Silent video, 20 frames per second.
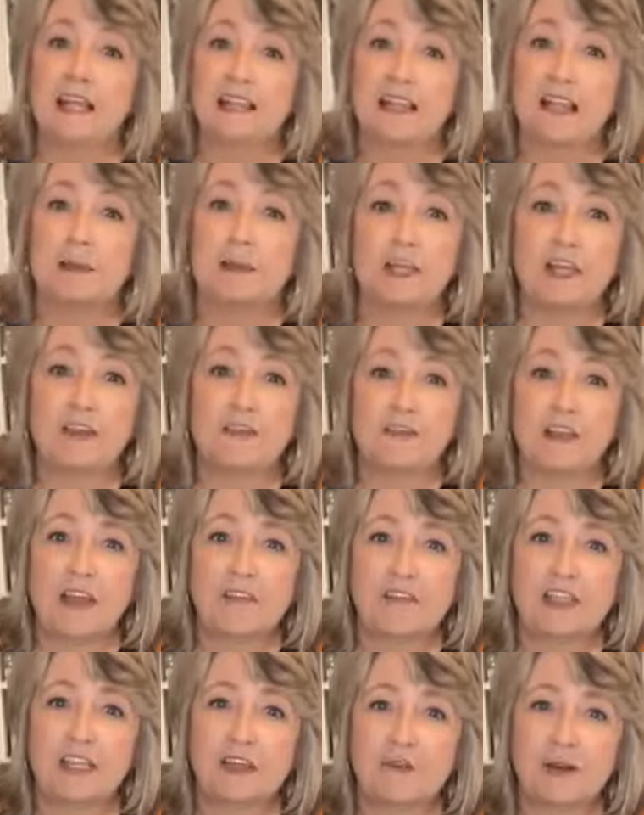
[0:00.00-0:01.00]
let me know if you
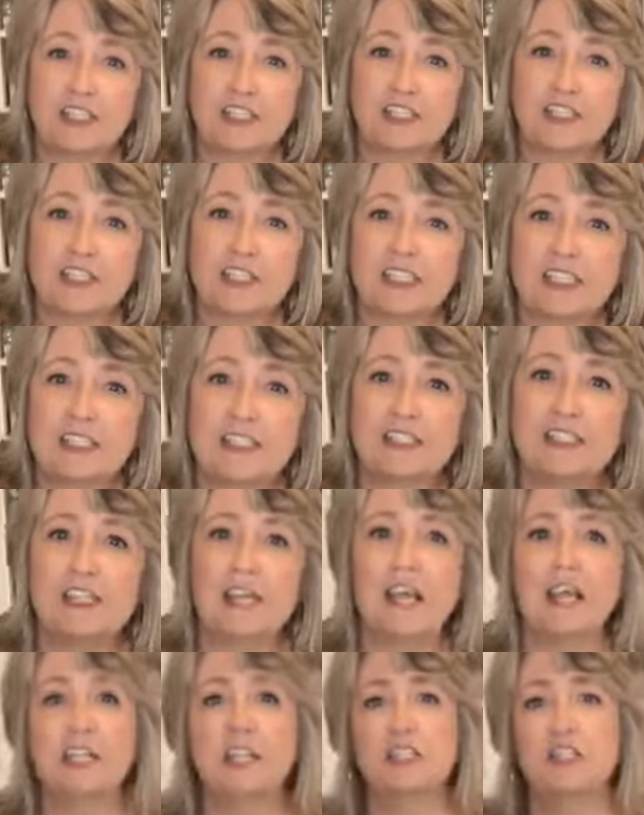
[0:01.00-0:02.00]
have any questions.
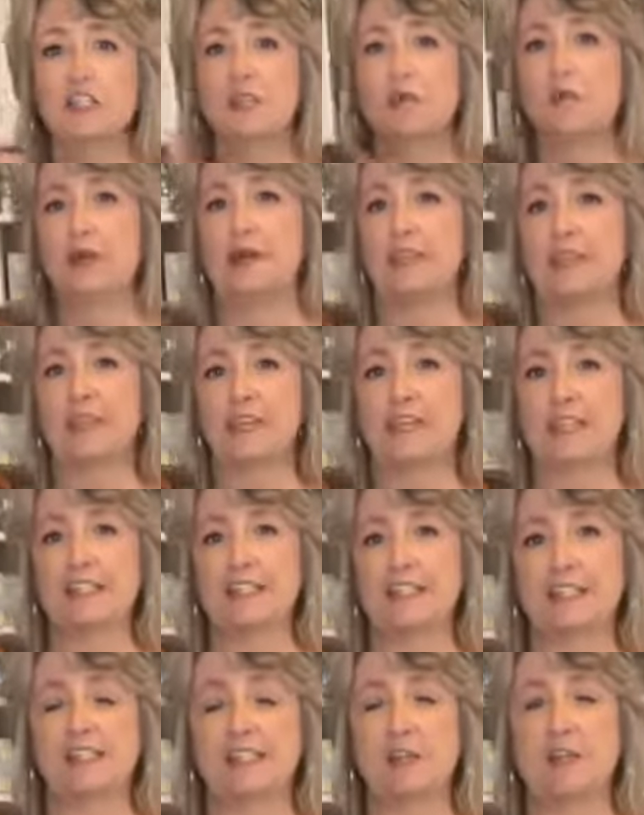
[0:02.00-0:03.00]
Do a
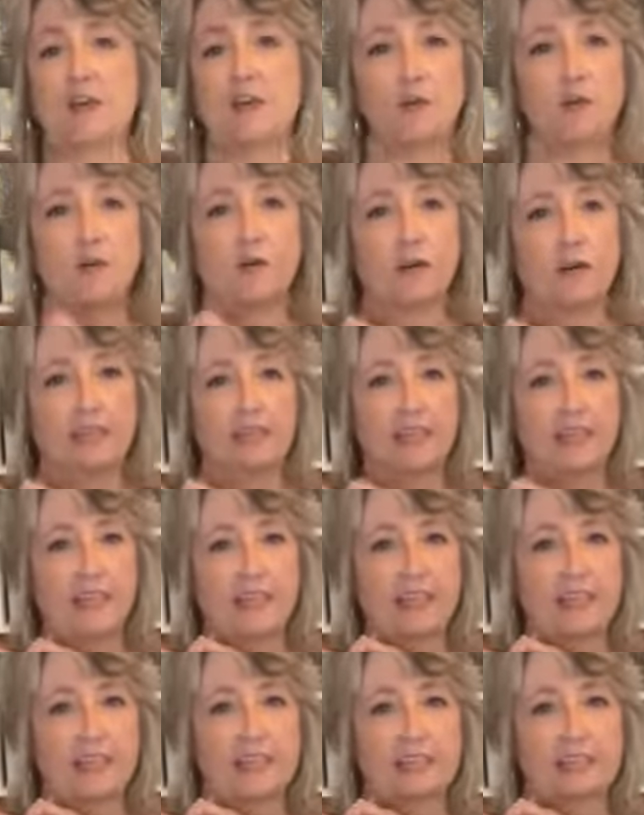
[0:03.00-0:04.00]
this or a
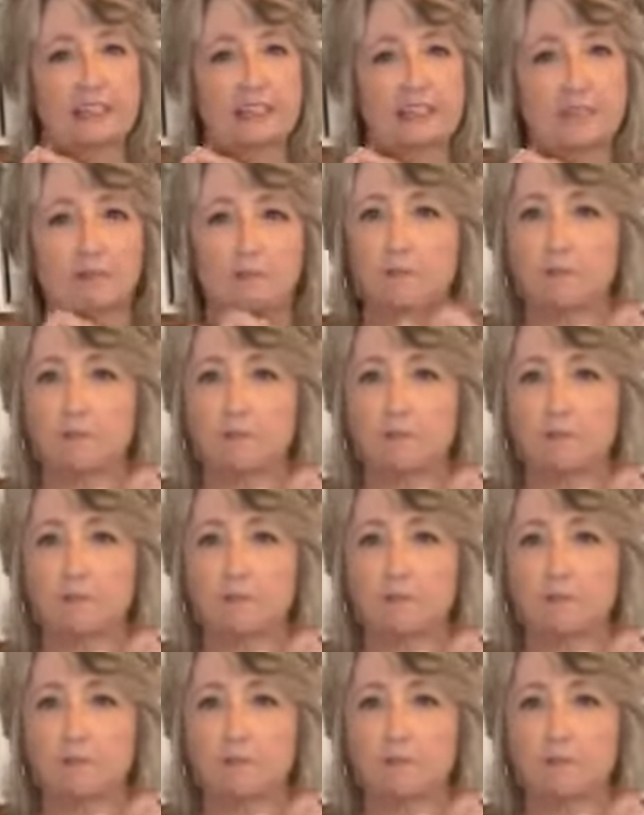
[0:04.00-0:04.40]
this.